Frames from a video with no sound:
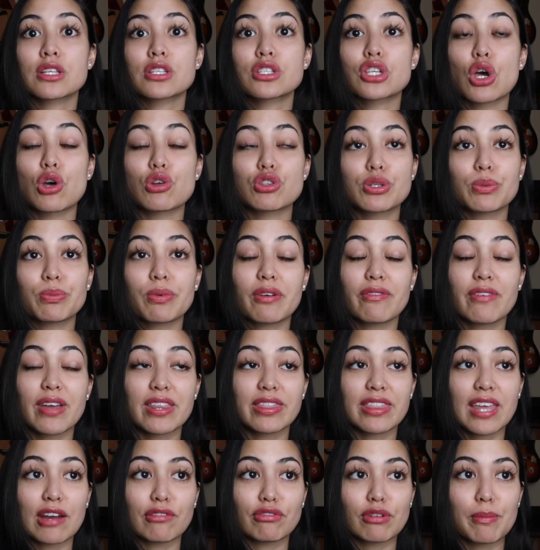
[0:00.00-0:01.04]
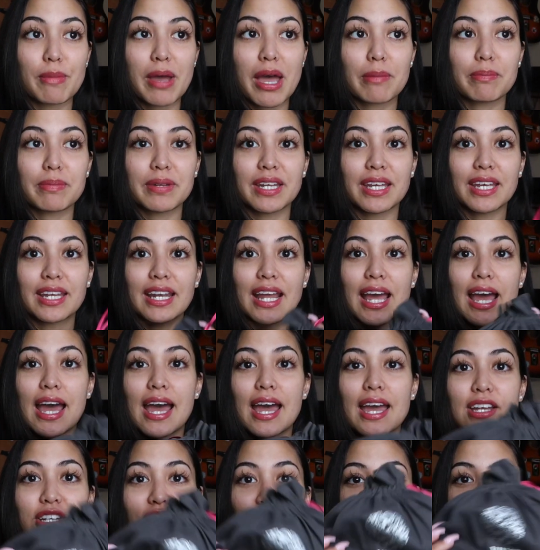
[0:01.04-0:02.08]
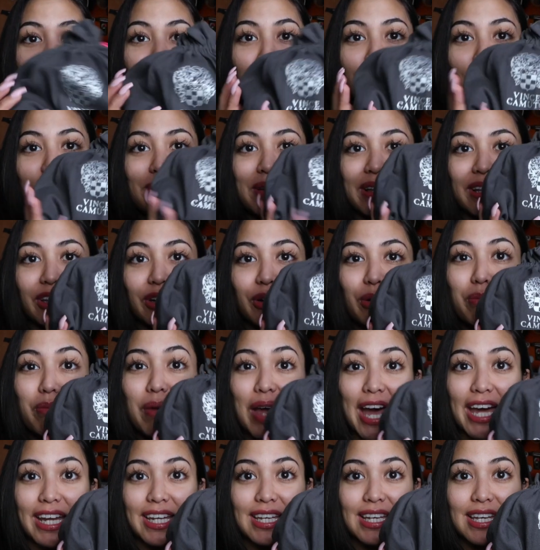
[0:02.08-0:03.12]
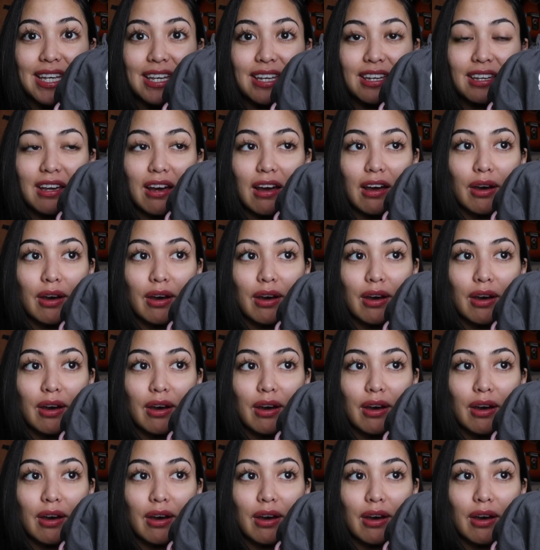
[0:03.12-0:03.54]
so to prevent that from happening, I just use my little baggie.